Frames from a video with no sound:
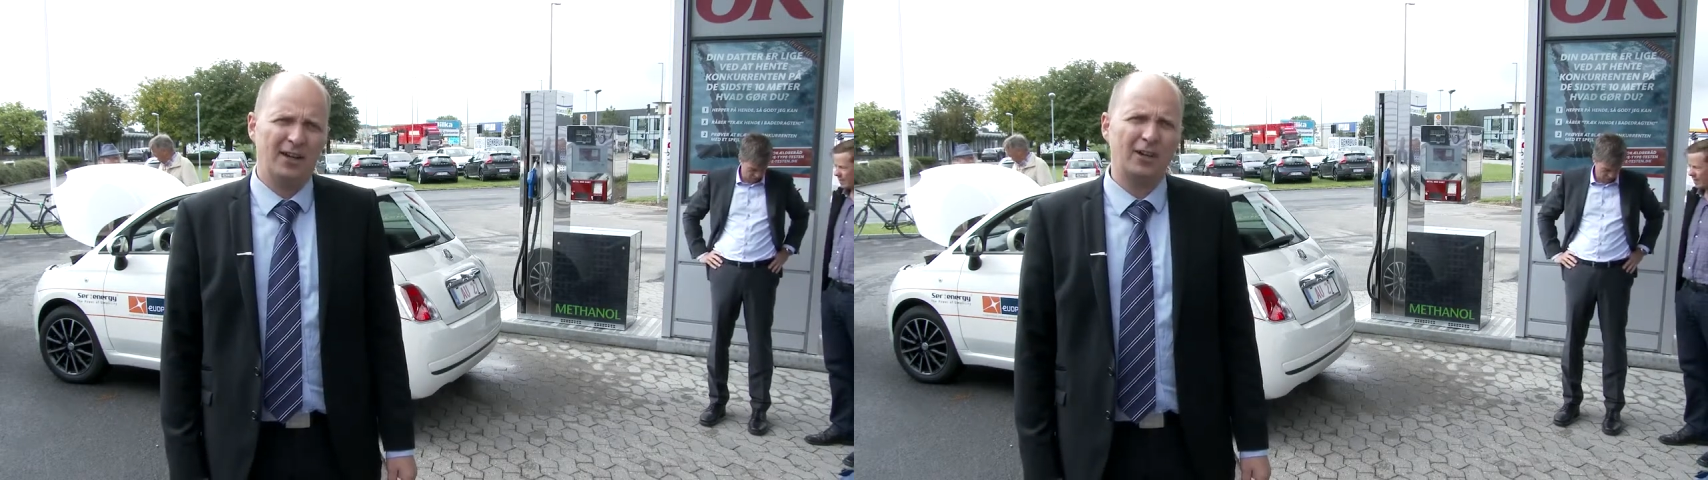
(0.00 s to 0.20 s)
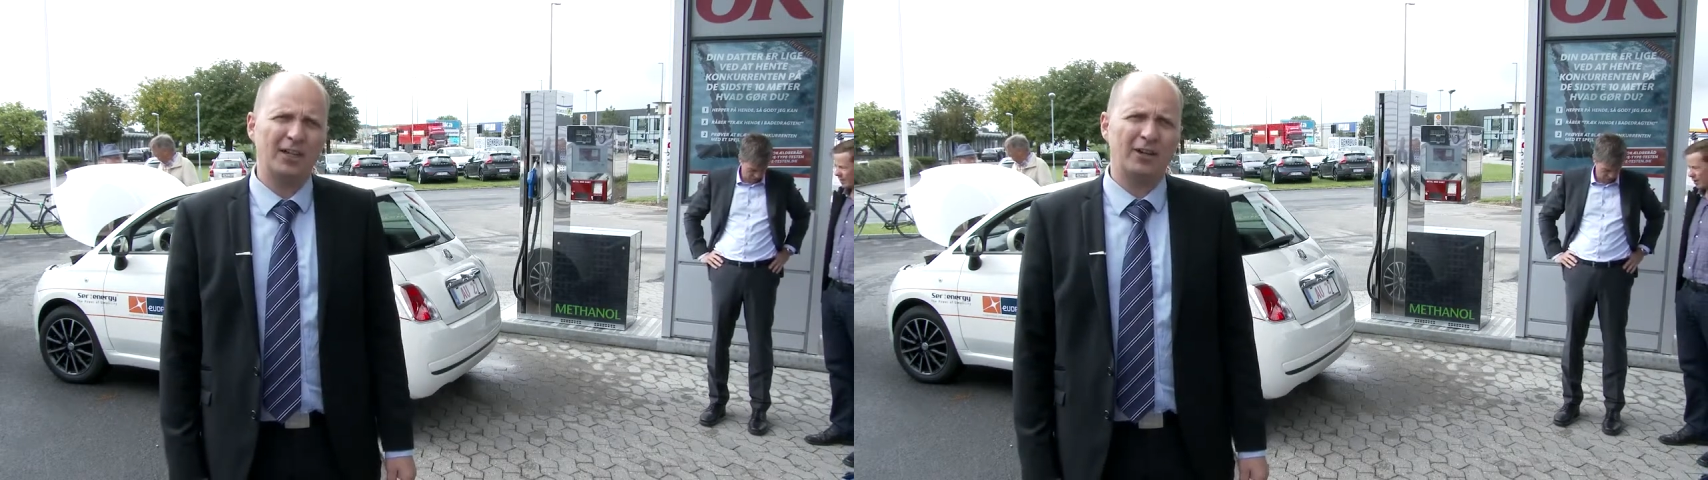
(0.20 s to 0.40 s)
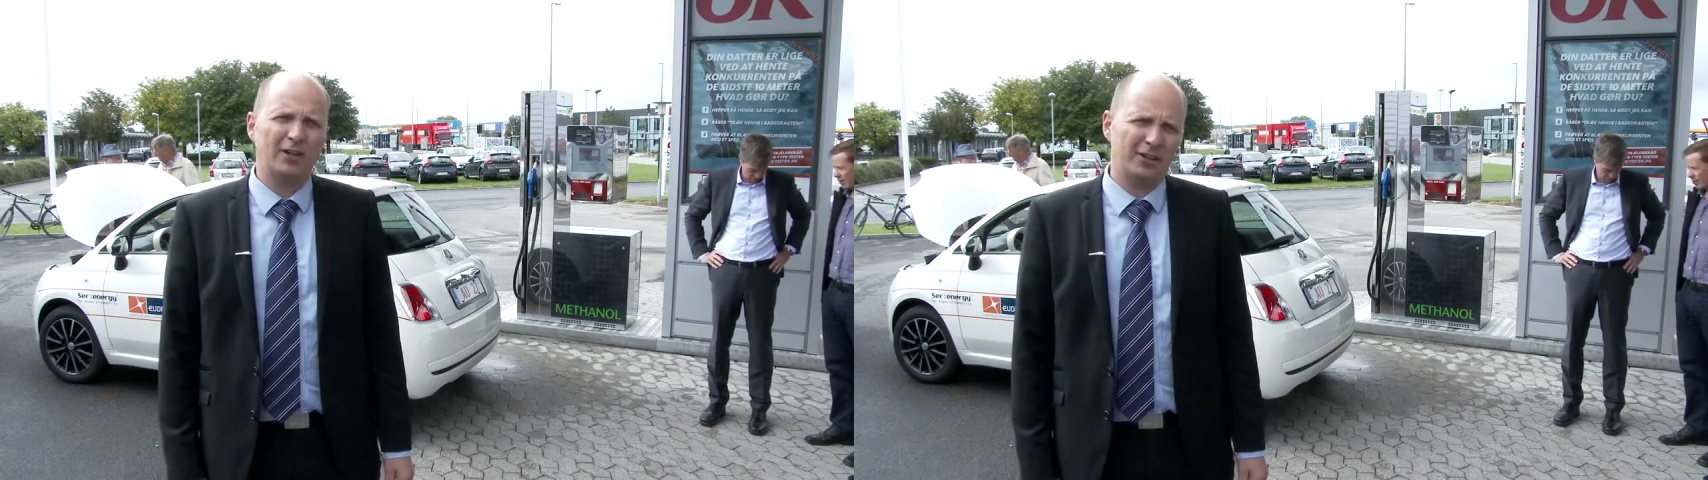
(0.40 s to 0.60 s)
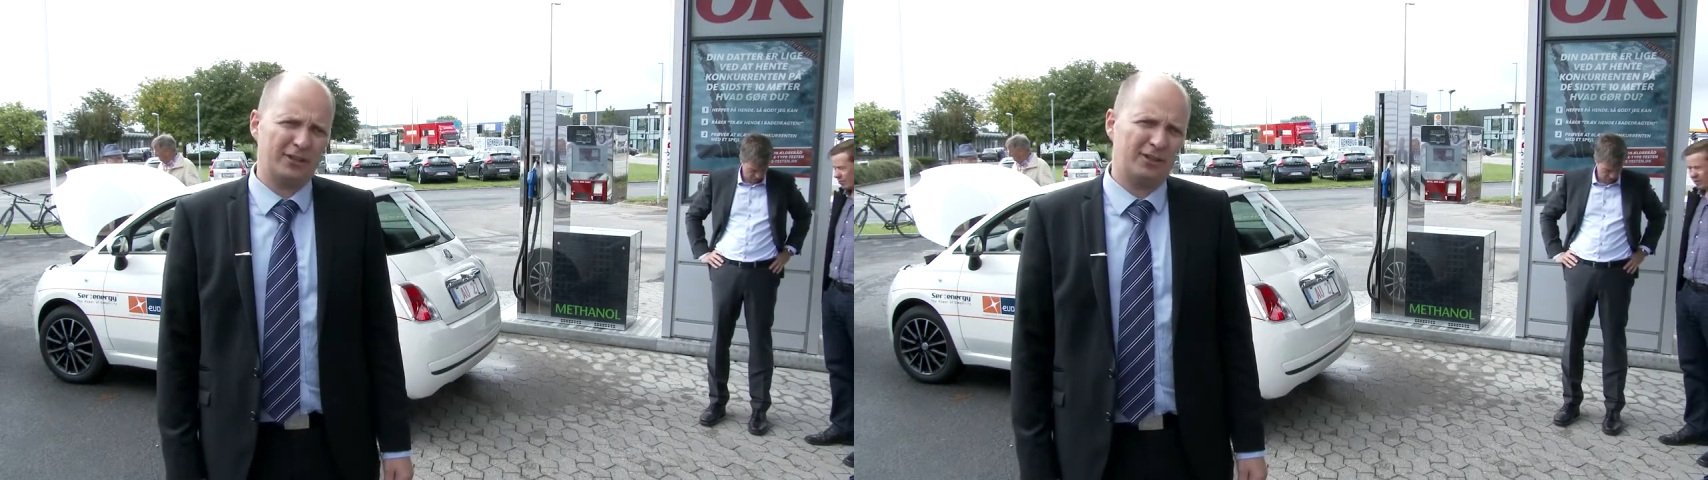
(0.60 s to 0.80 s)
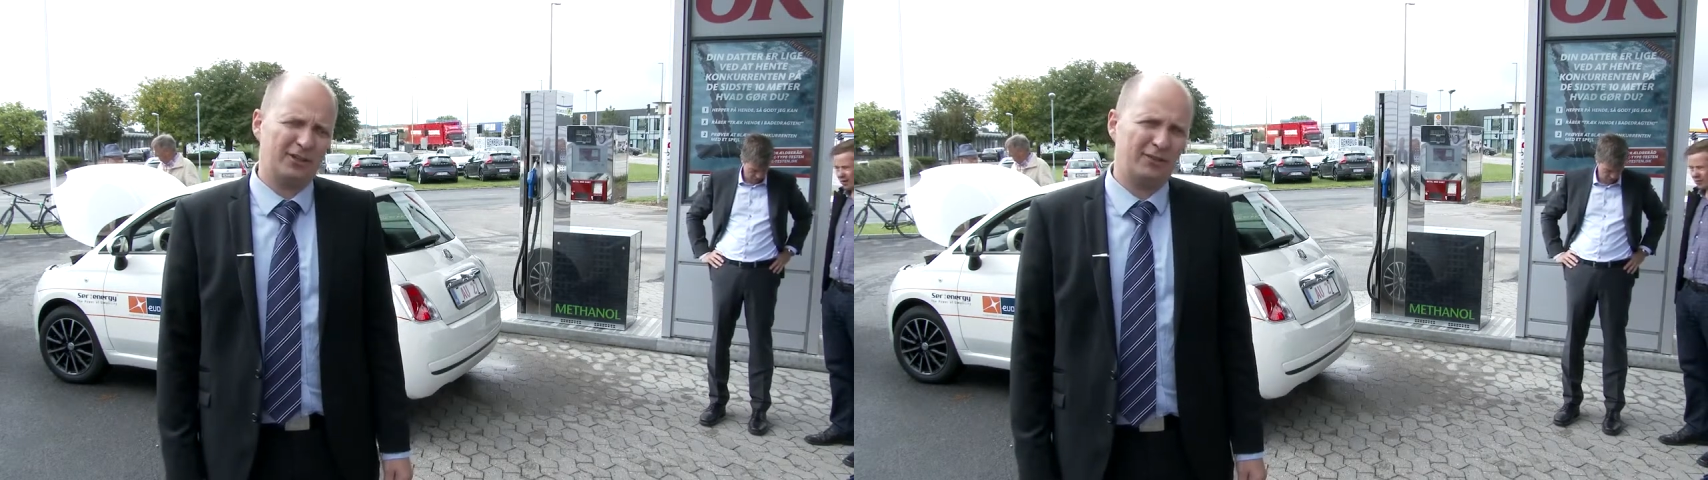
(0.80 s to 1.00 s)
from
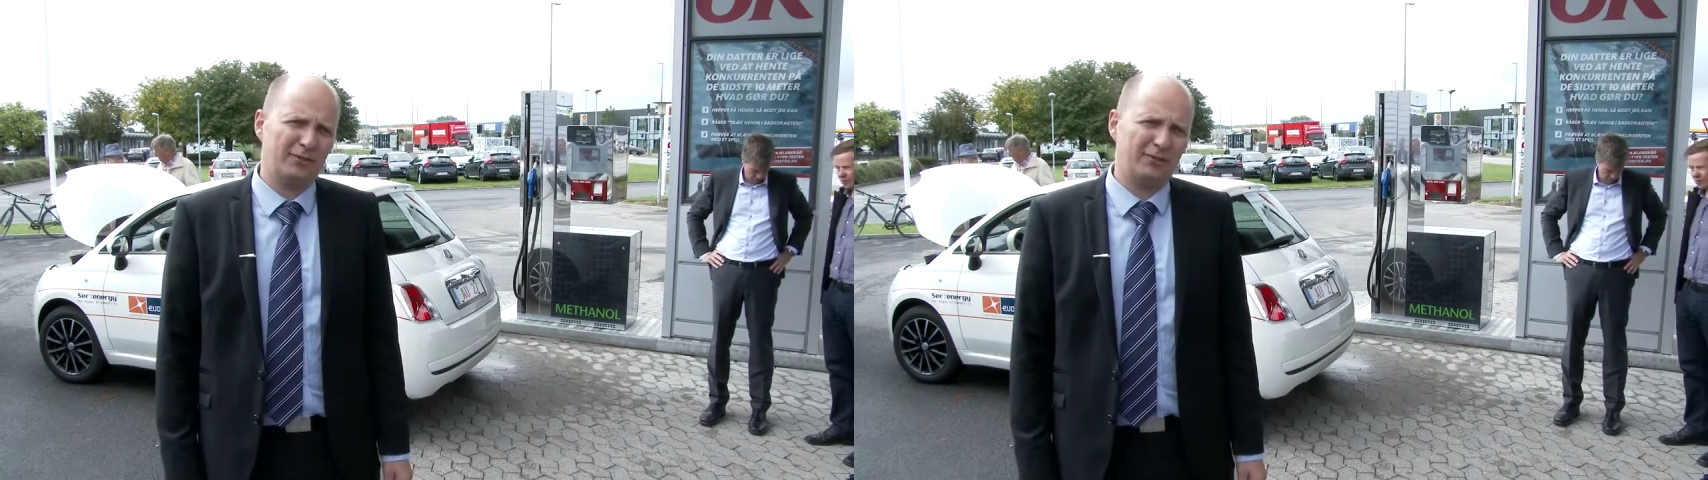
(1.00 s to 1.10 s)
sustainable